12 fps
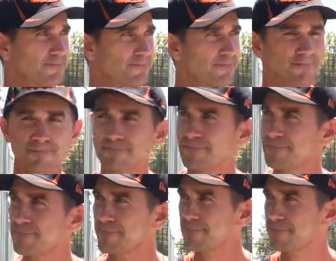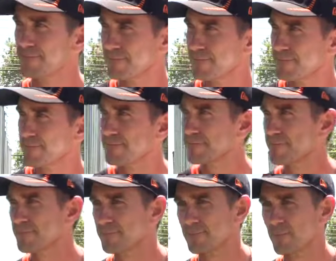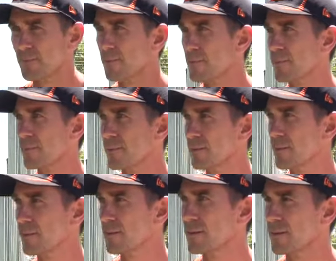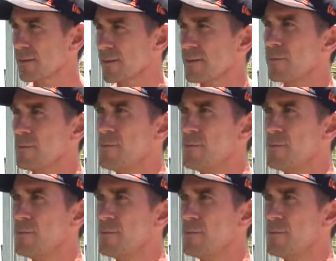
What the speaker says: Can I ask one from left field? Flower no longer the England coach.